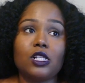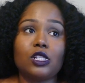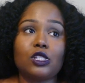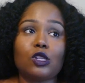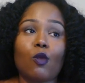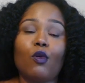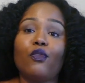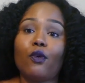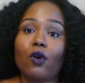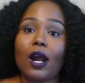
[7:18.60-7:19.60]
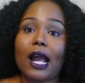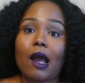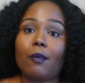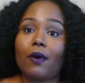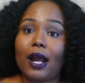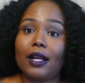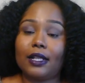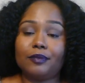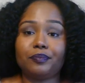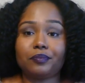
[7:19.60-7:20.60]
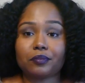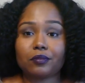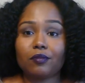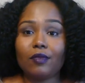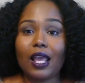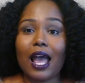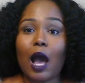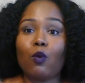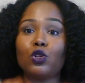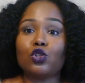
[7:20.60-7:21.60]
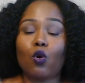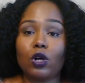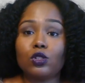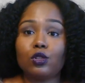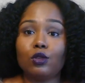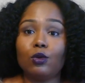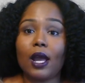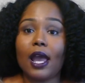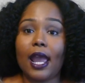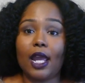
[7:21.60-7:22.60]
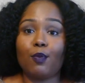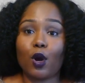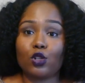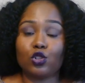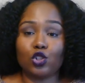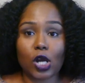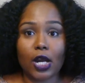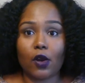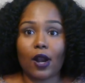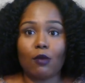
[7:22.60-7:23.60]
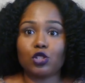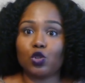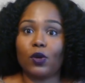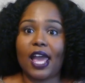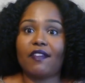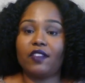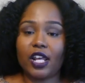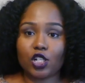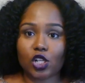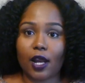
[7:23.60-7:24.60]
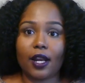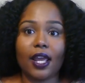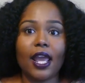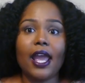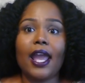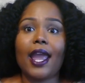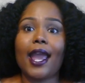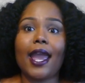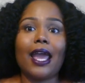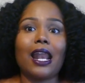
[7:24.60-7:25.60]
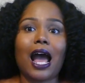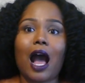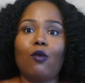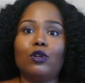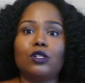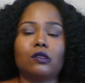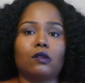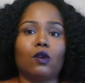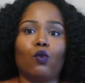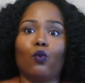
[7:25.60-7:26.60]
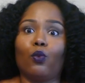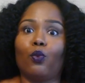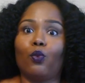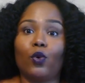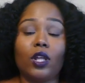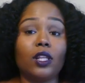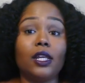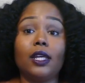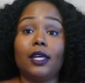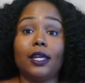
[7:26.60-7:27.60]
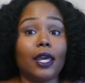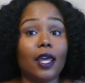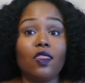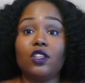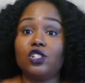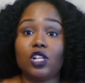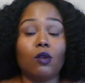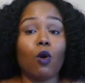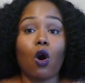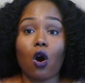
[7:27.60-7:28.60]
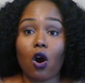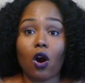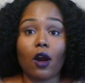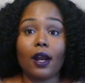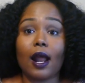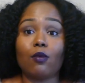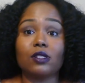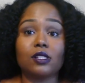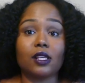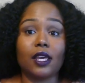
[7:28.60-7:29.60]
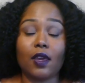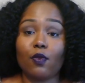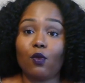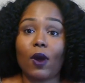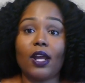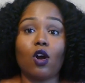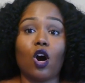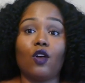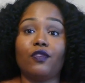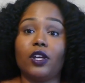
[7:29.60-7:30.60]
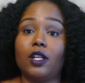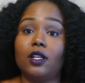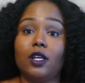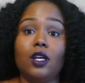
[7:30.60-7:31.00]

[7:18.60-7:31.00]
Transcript: so before I got pregnant, I was going to a personal trainer and I was doing athletic training, and I was really hitting the gym hard, and I was getting the weight off and